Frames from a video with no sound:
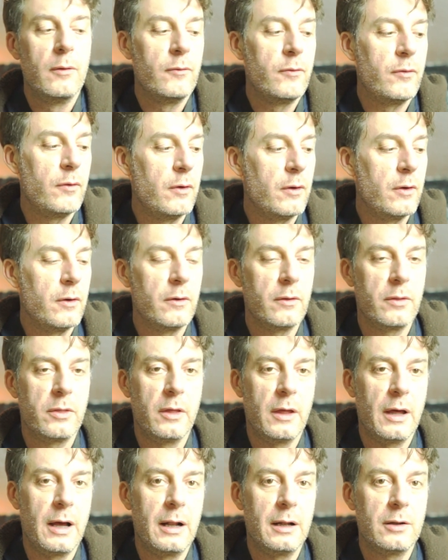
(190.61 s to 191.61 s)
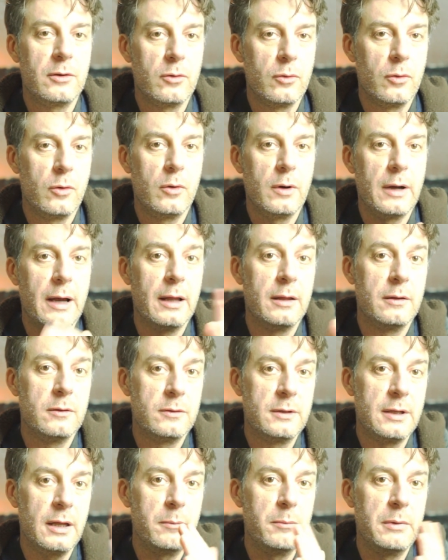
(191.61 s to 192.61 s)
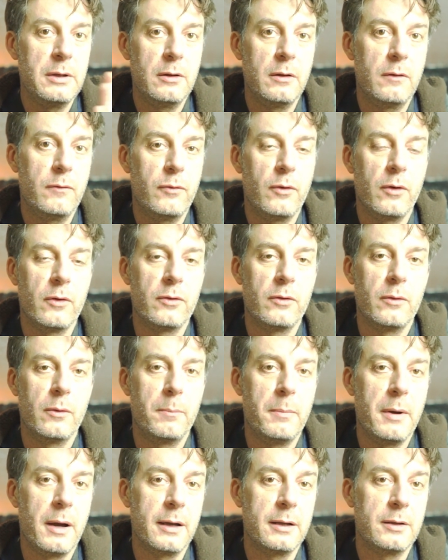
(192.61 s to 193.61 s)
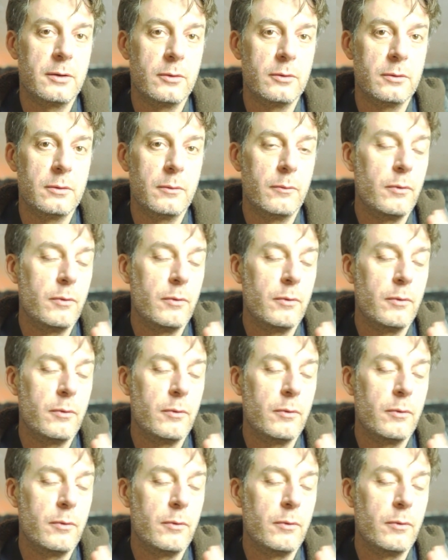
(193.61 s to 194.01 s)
for the alto and 10 minutes for the baritone,